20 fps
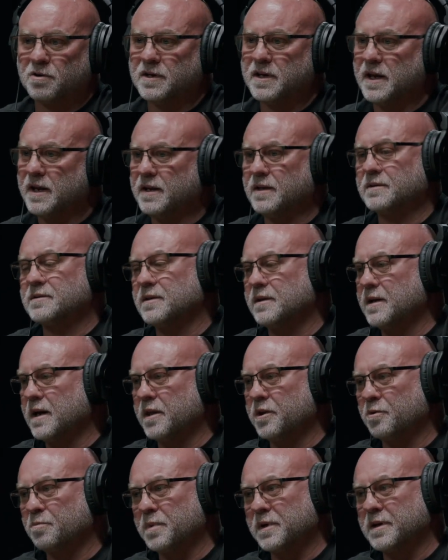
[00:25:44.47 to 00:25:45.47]
getting
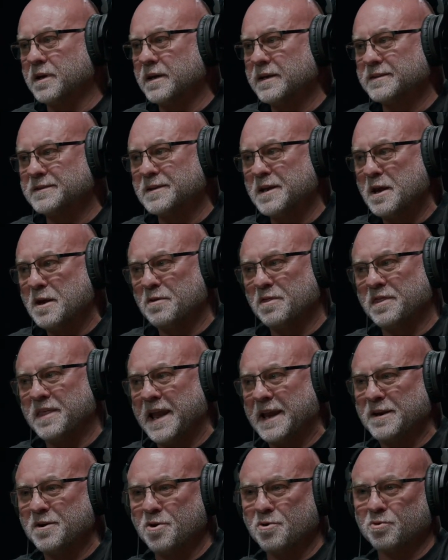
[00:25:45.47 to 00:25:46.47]
together because
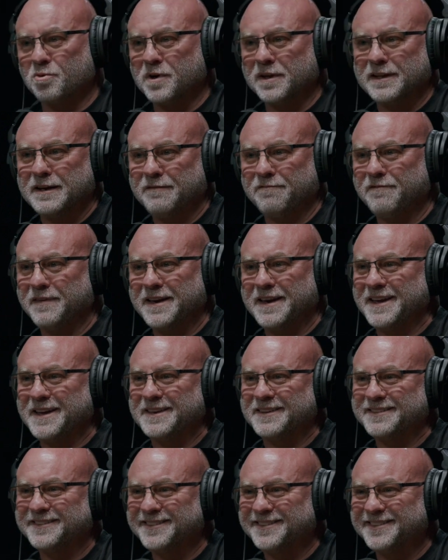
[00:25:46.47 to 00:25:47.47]
they don't really fit in